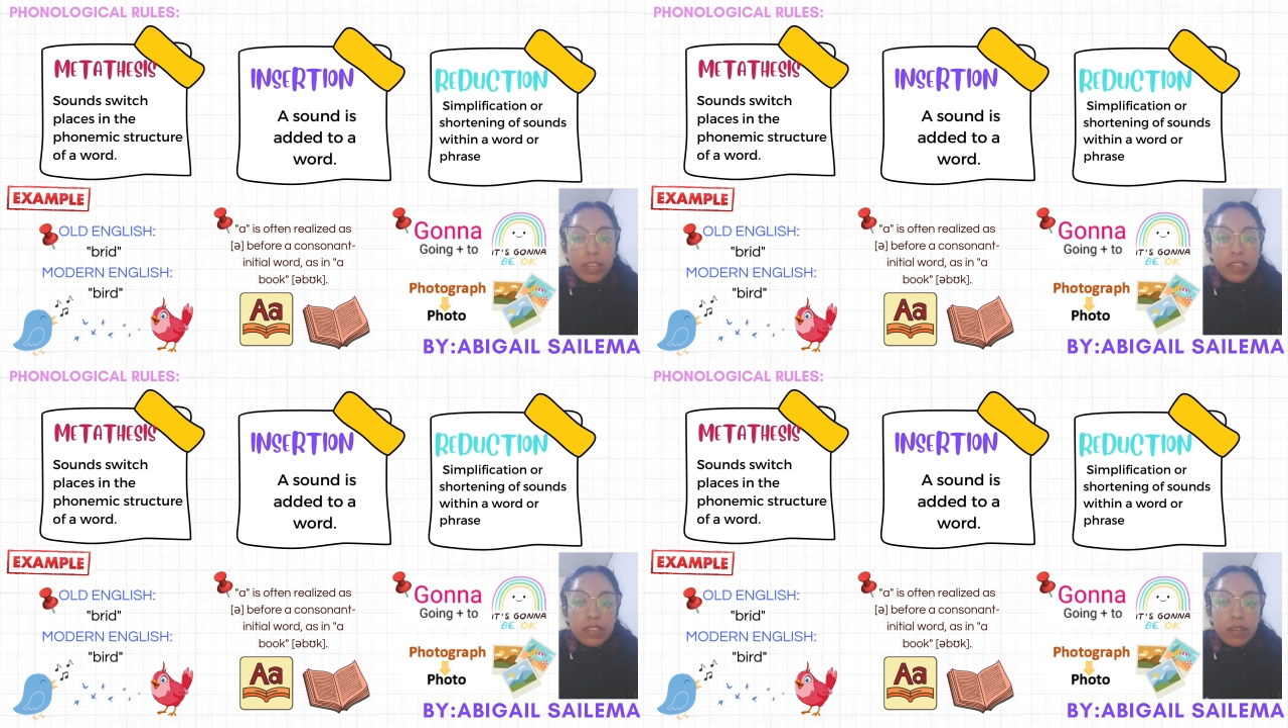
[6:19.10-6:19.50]

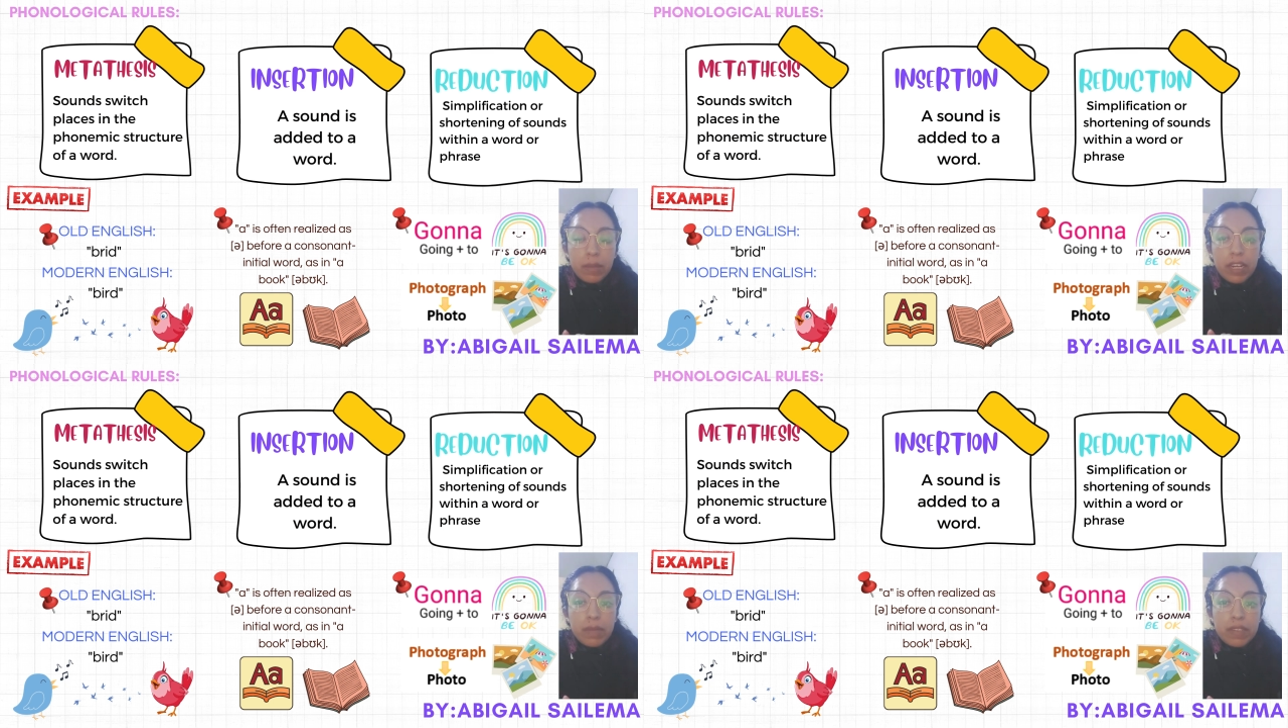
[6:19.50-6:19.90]
Magister.
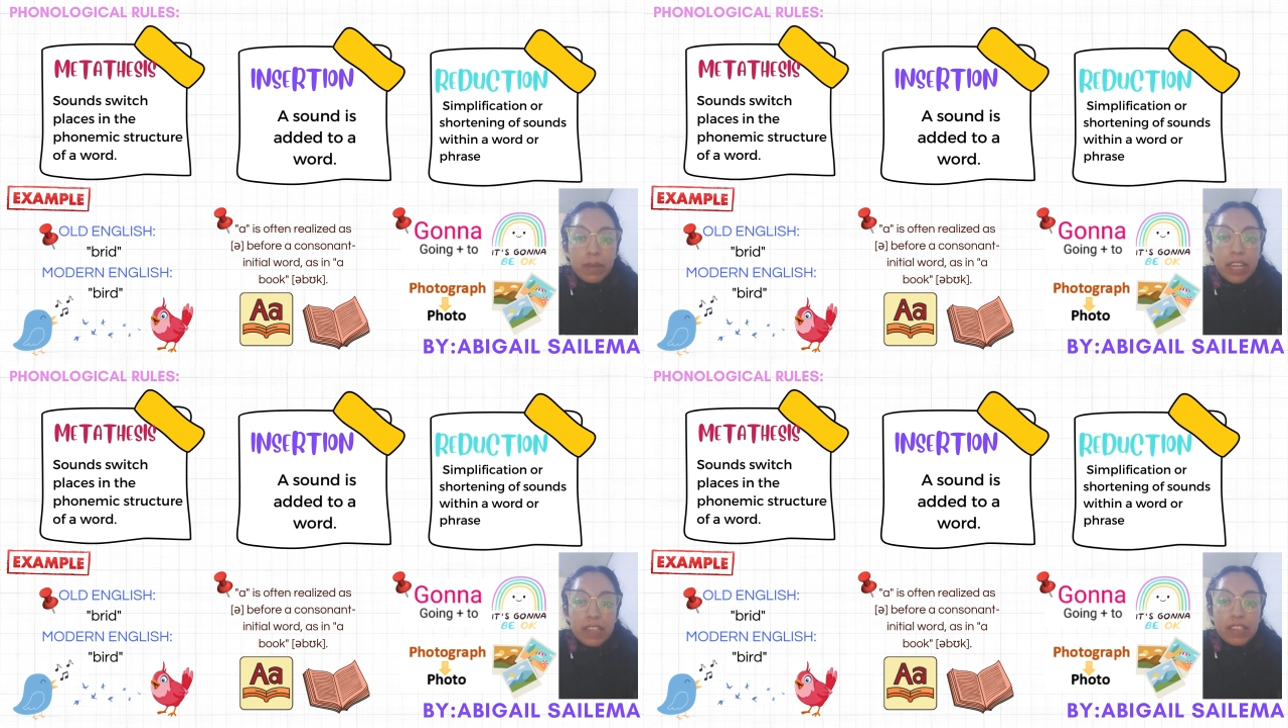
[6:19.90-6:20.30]
My name is
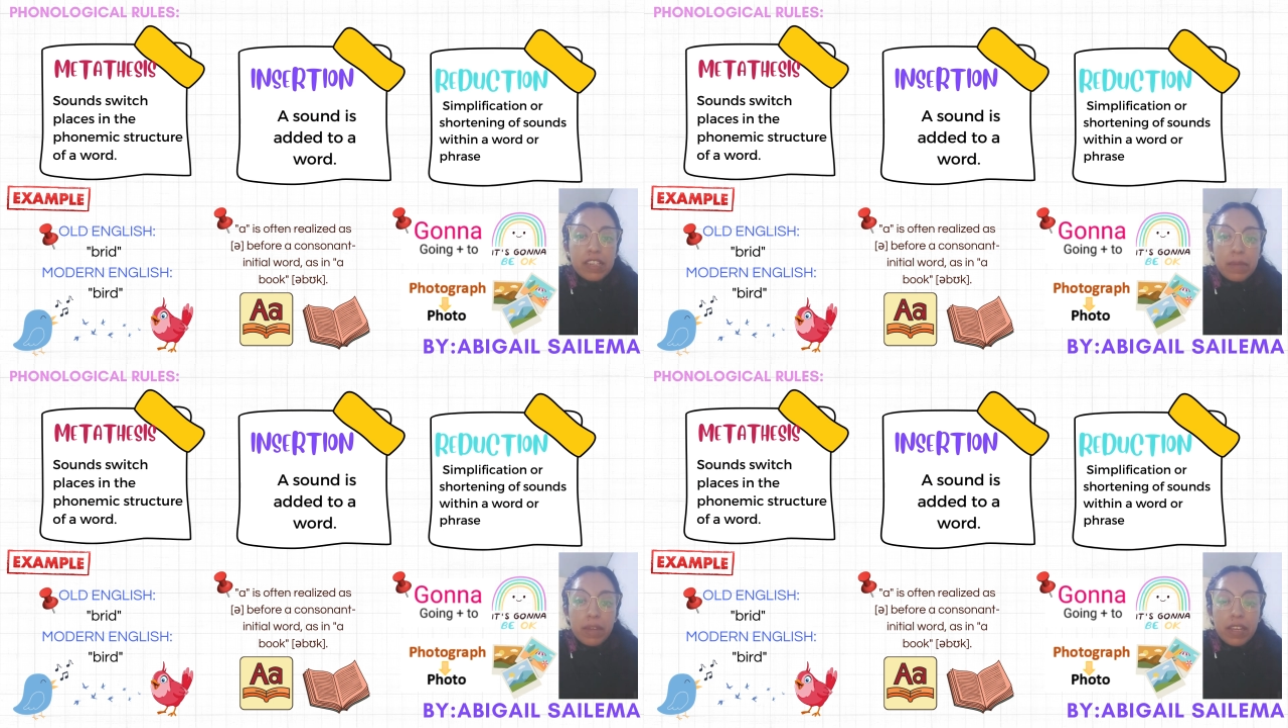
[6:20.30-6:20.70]
Abigail
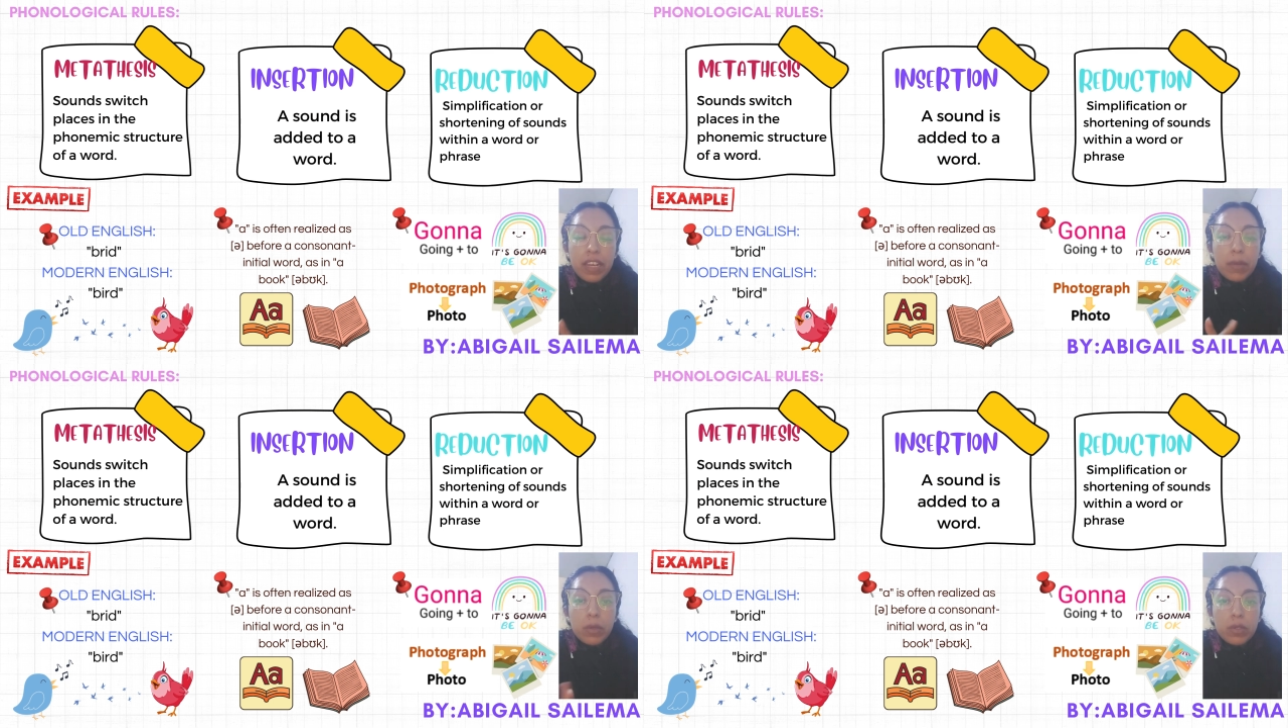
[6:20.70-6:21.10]
Sailema,
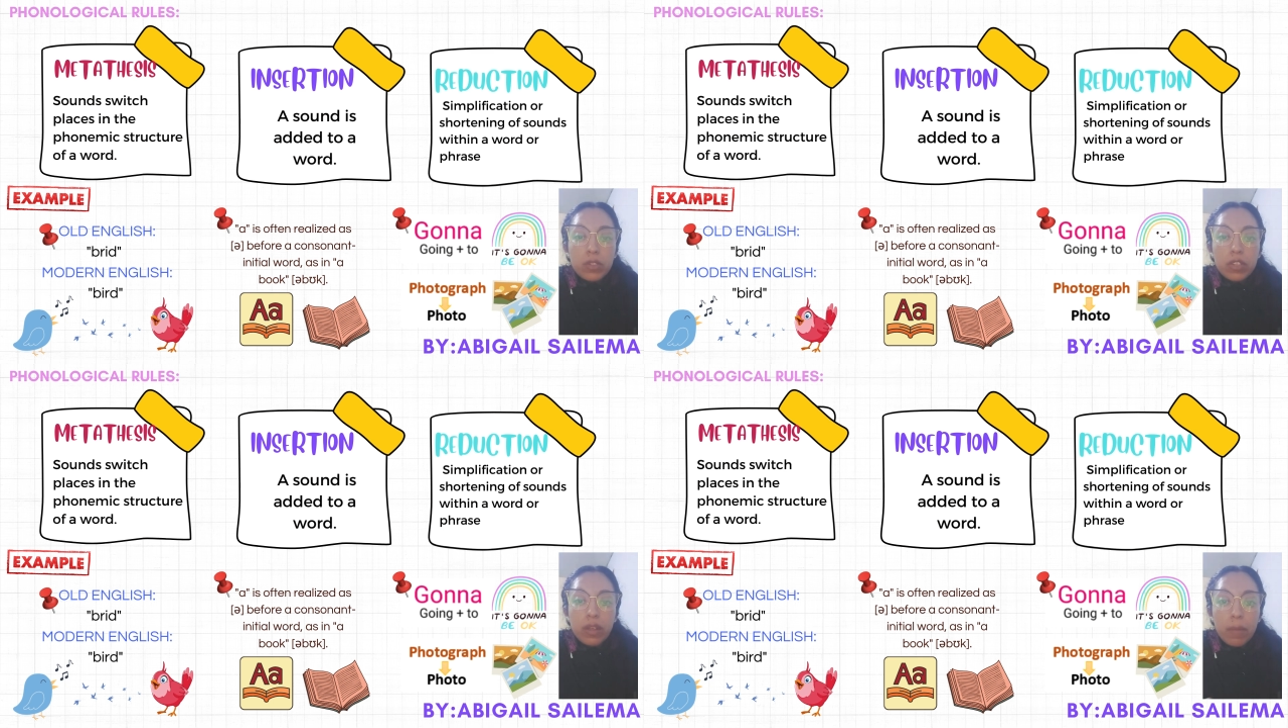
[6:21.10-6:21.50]
and I'm going to
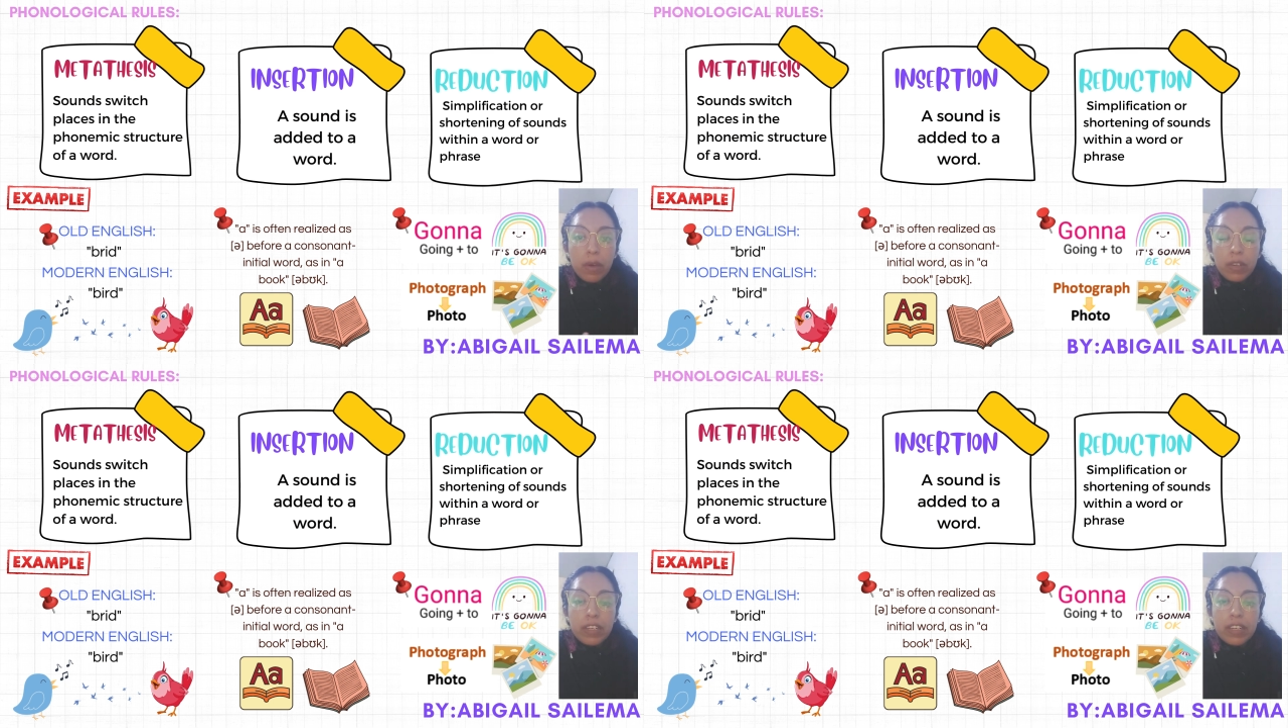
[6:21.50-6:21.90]
talk
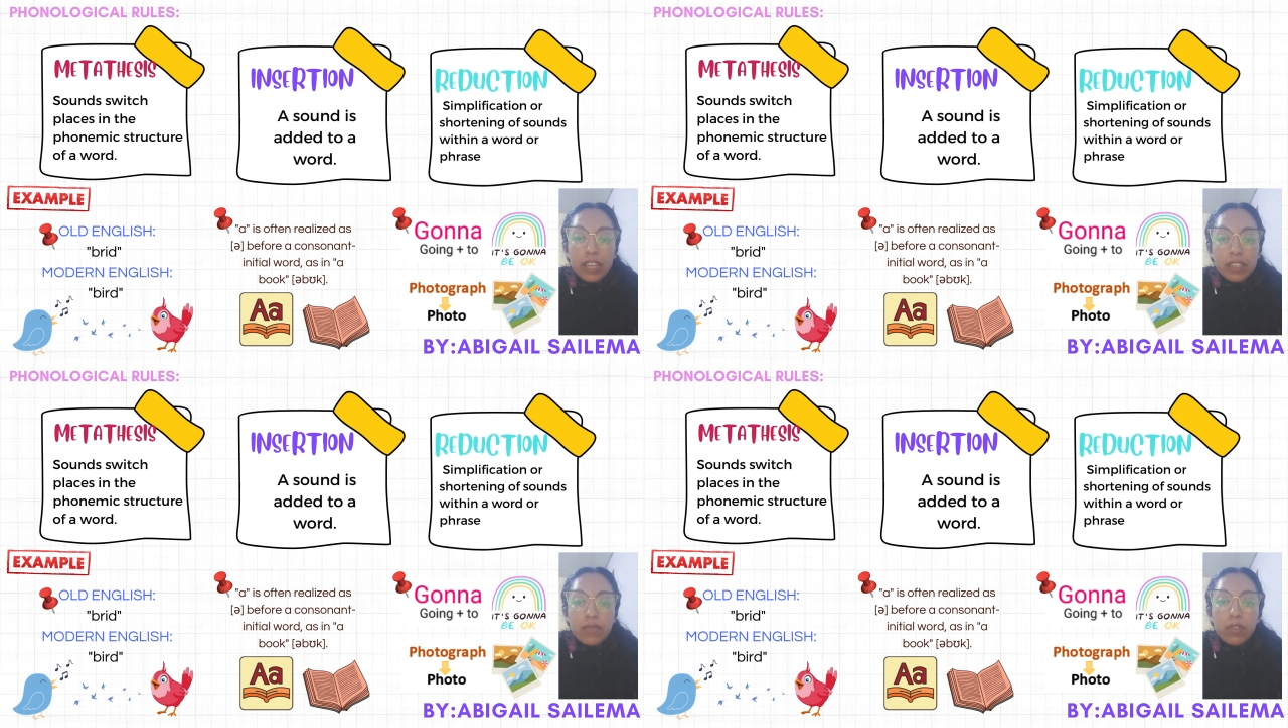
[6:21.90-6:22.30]
about the
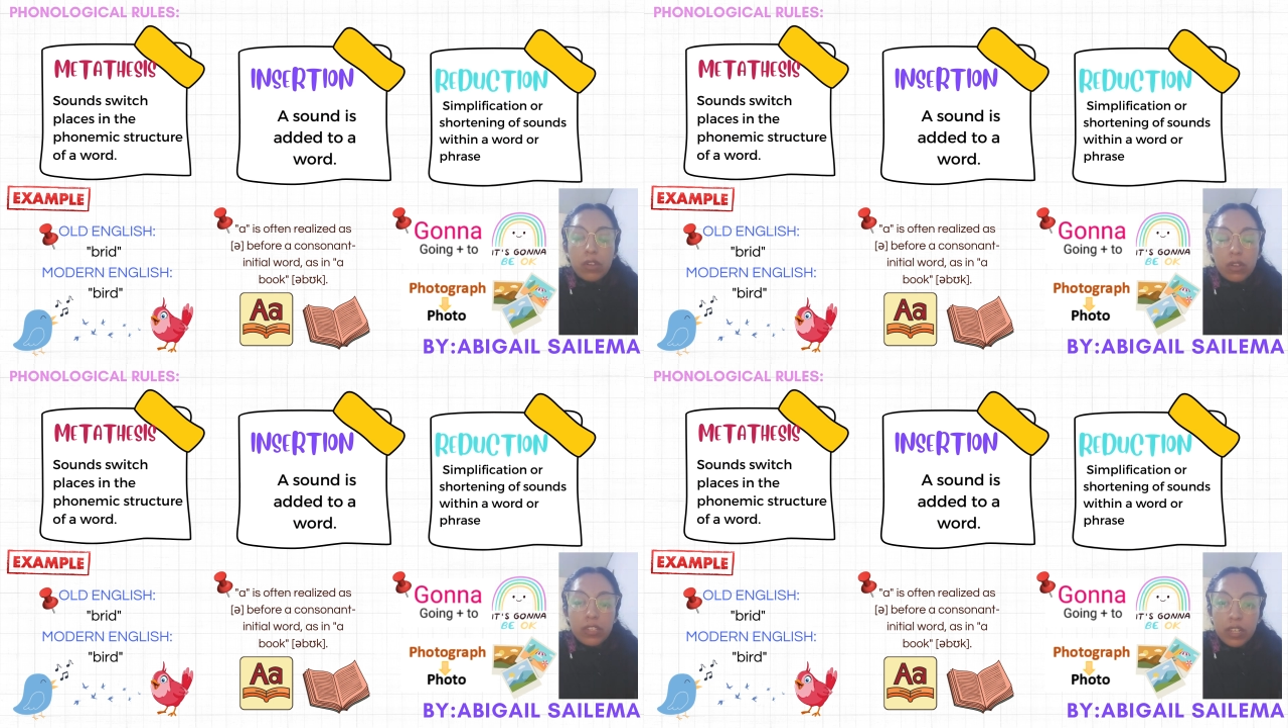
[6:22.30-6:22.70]
next
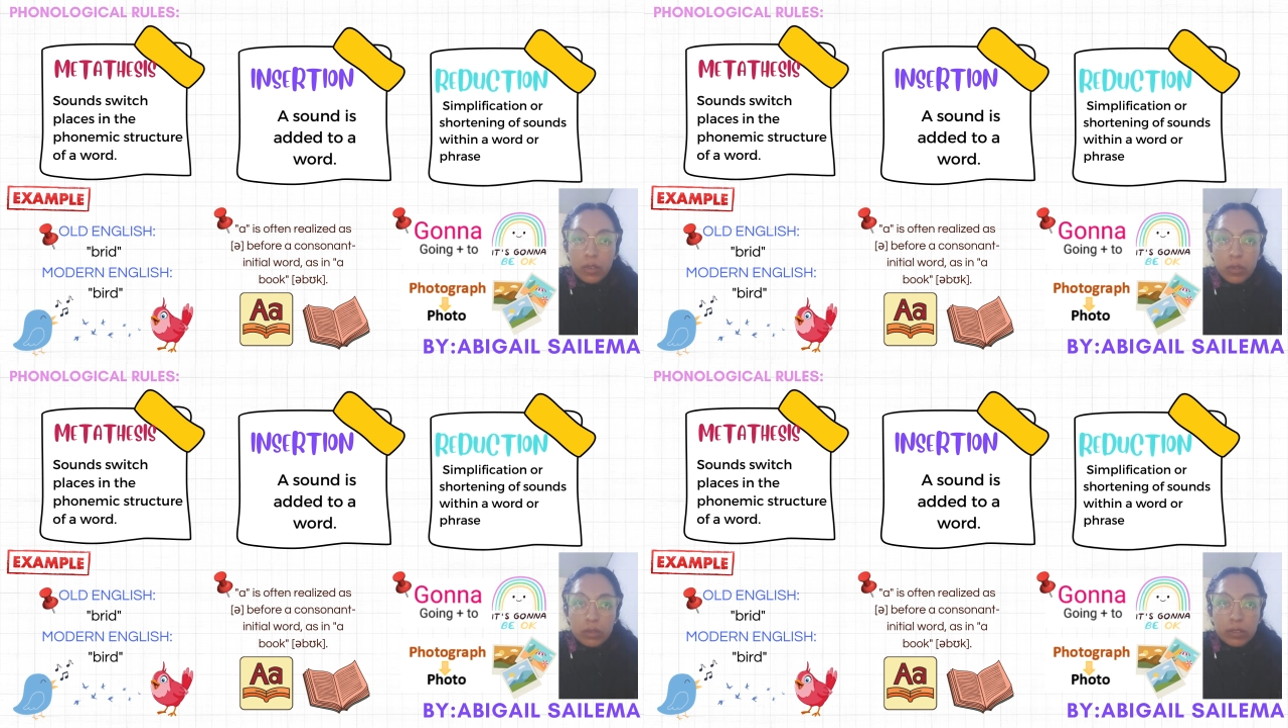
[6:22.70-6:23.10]

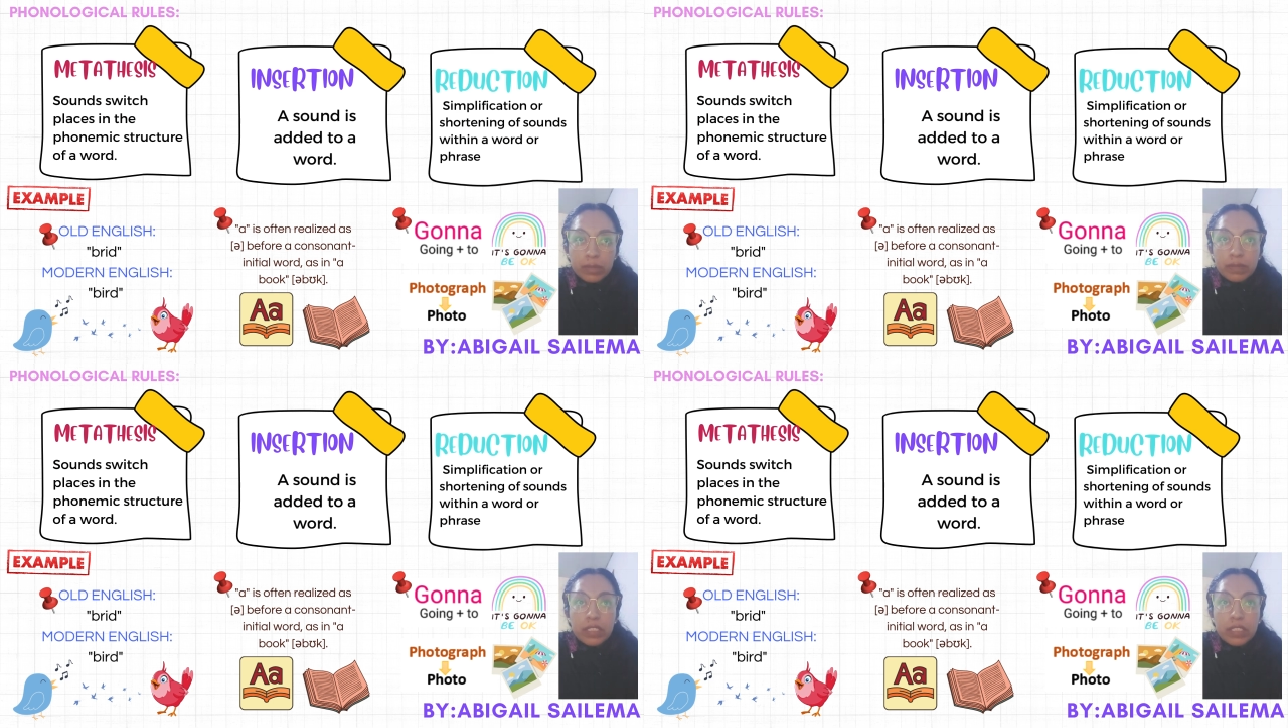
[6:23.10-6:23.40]
phonological rules.